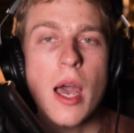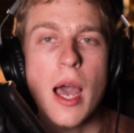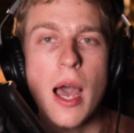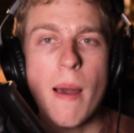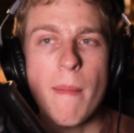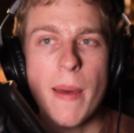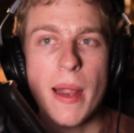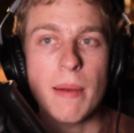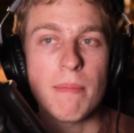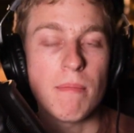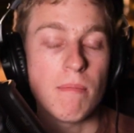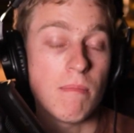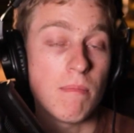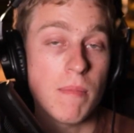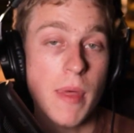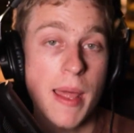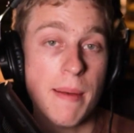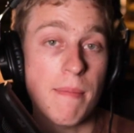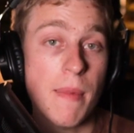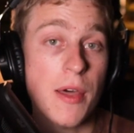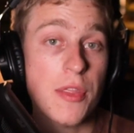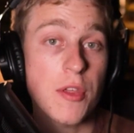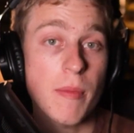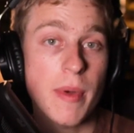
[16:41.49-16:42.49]
and
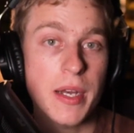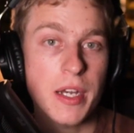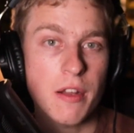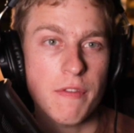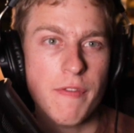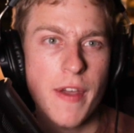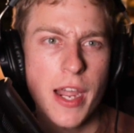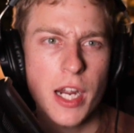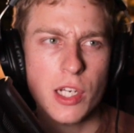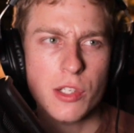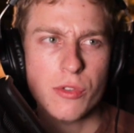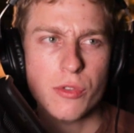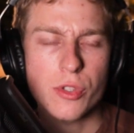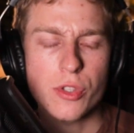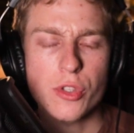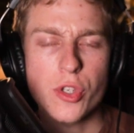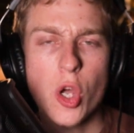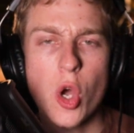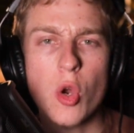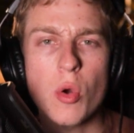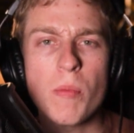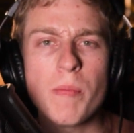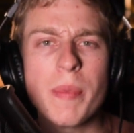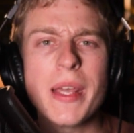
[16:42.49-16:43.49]
other manufacturers
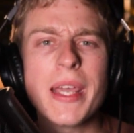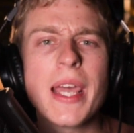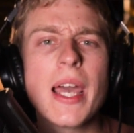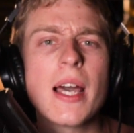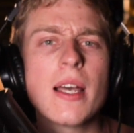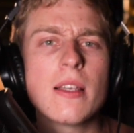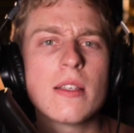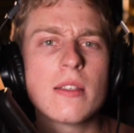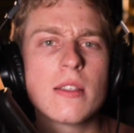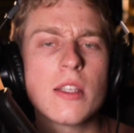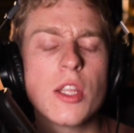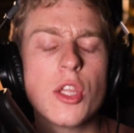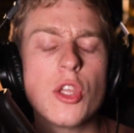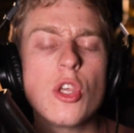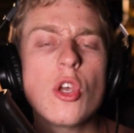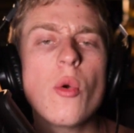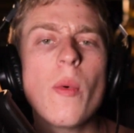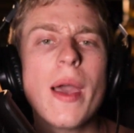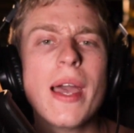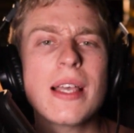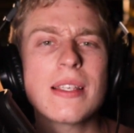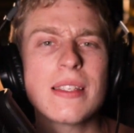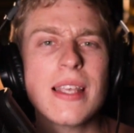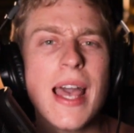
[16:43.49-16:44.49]
don't, because the
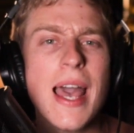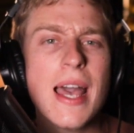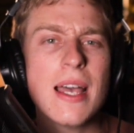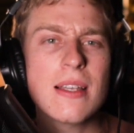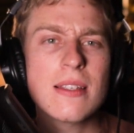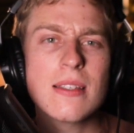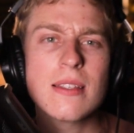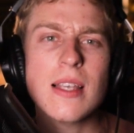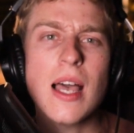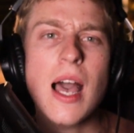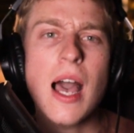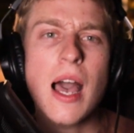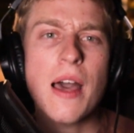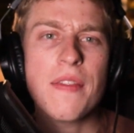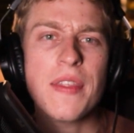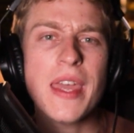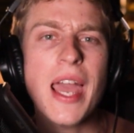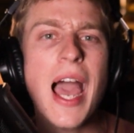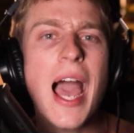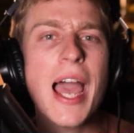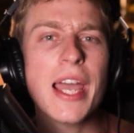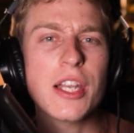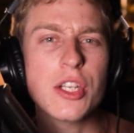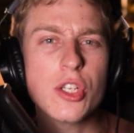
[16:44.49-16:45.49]
U.S. has
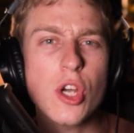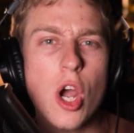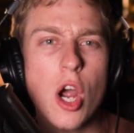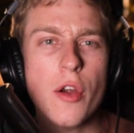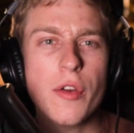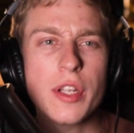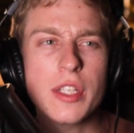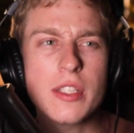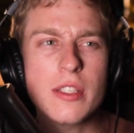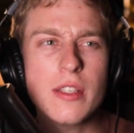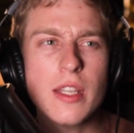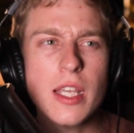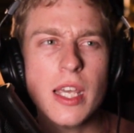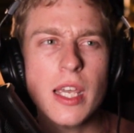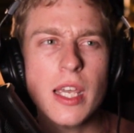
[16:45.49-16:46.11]
the ITAR. It's